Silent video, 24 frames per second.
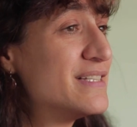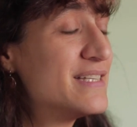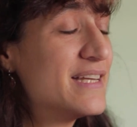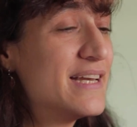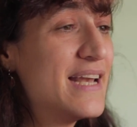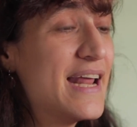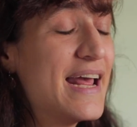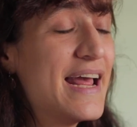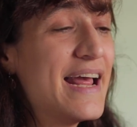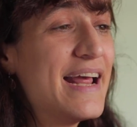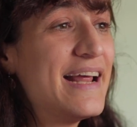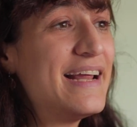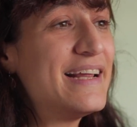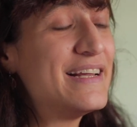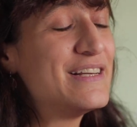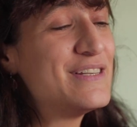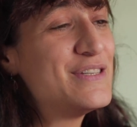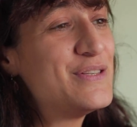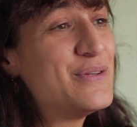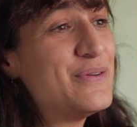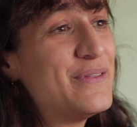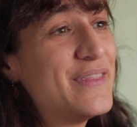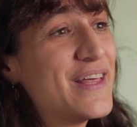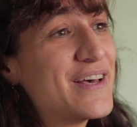today, in
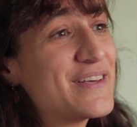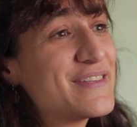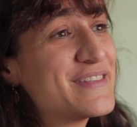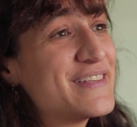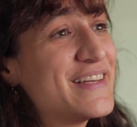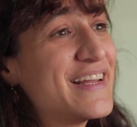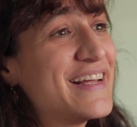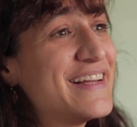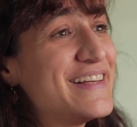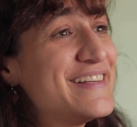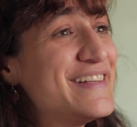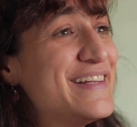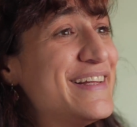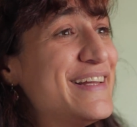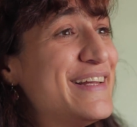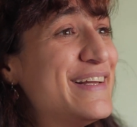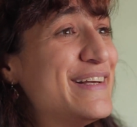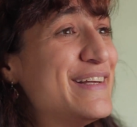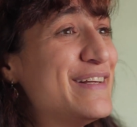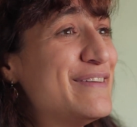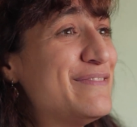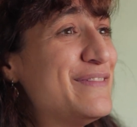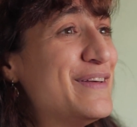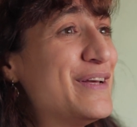
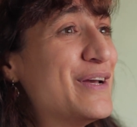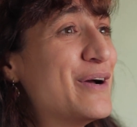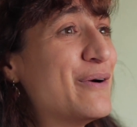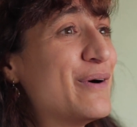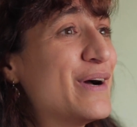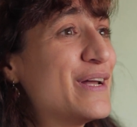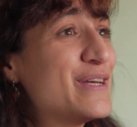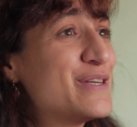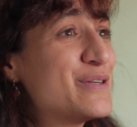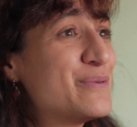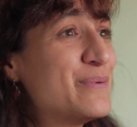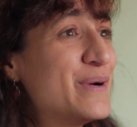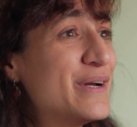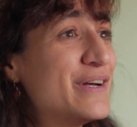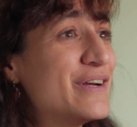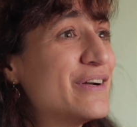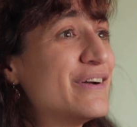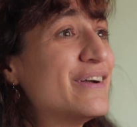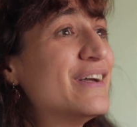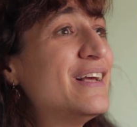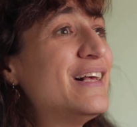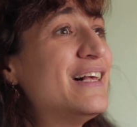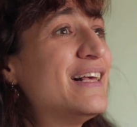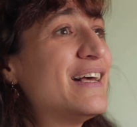2019, if you go on Twitter,
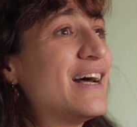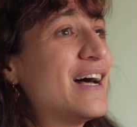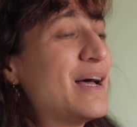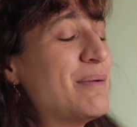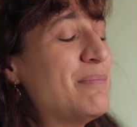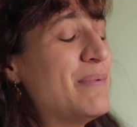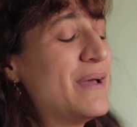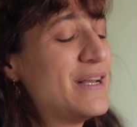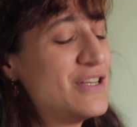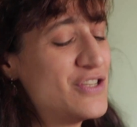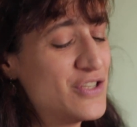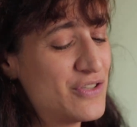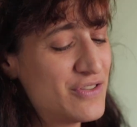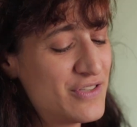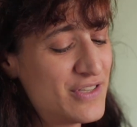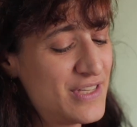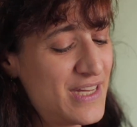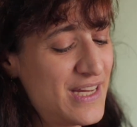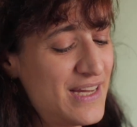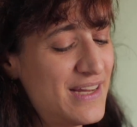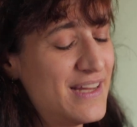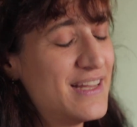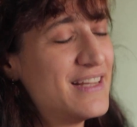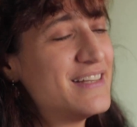I bet you'll see